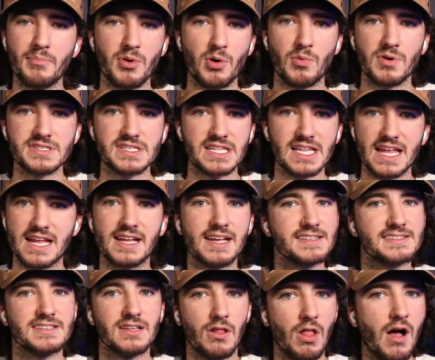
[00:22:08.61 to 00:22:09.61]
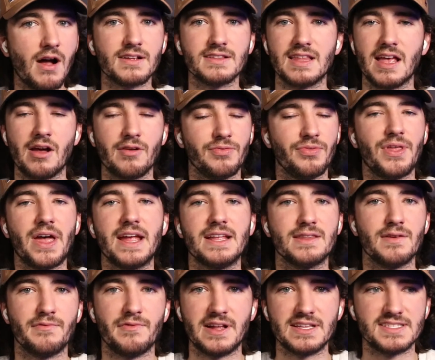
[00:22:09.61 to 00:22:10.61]
It wasn't like a lockdown tight
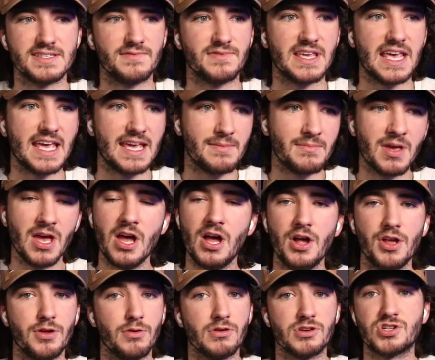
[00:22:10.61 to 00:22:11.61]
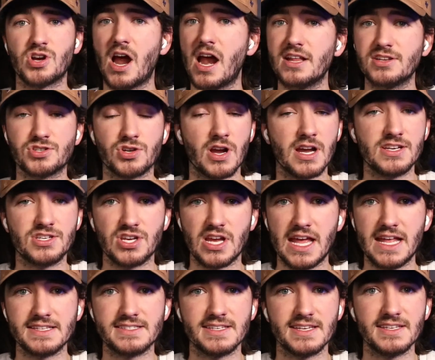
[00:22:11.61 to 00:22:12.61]
defensive game. You were trying to trade
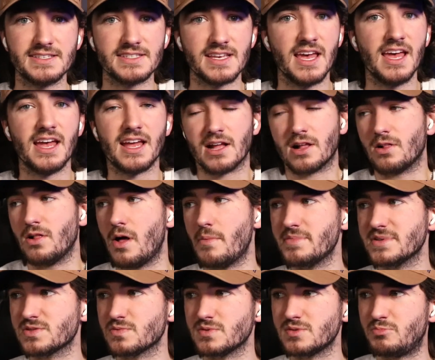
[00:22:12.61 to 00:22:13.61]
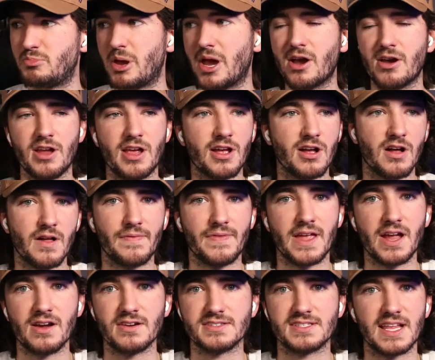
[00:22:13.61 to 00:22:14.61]
chances, and Columbus was burying on
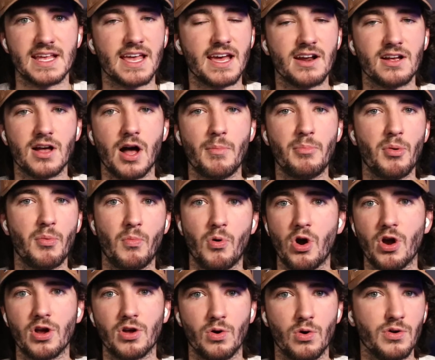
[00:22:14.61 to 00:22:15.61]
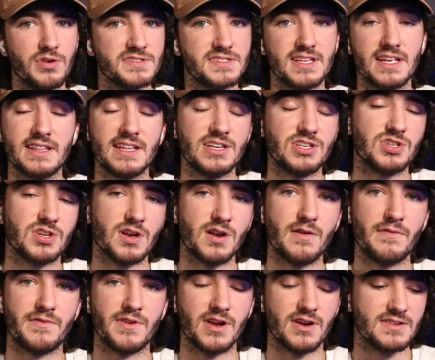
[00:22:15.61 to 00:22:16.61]
theirs. They get a couple more goals than they should
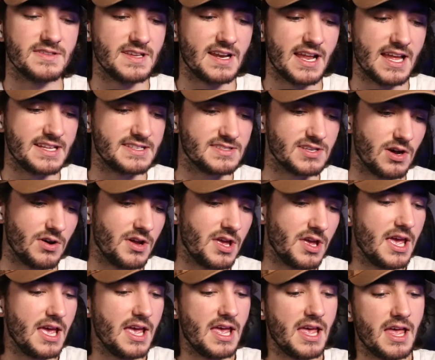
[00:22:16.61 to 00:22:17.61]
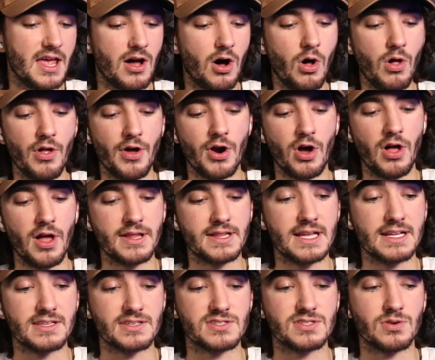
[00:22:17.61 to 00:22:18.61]
have here tonight. So all in all, I
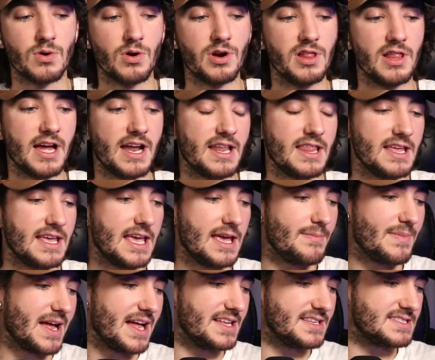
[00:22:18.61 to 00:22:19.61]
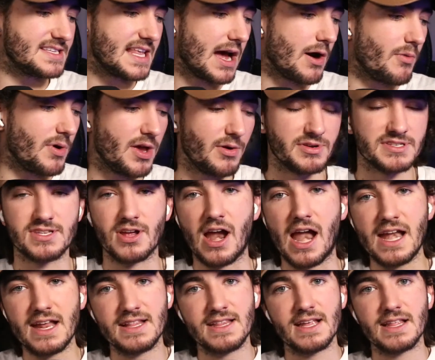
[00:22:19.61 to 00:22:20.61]
think the storyline of the game heads that way. Was there
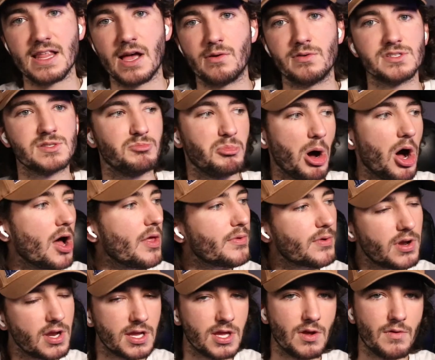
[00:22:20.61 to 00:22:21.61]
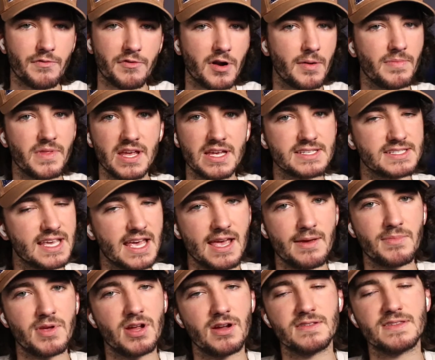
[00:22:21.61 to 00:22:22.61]
anything that was bothering you from this game
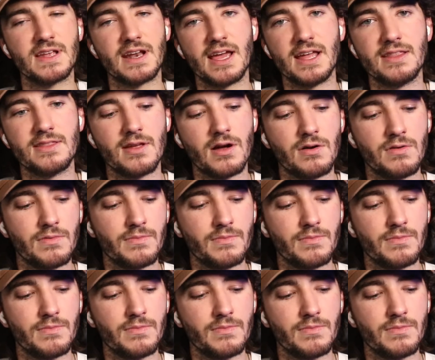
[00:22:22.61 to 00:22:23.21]
here tonight, though?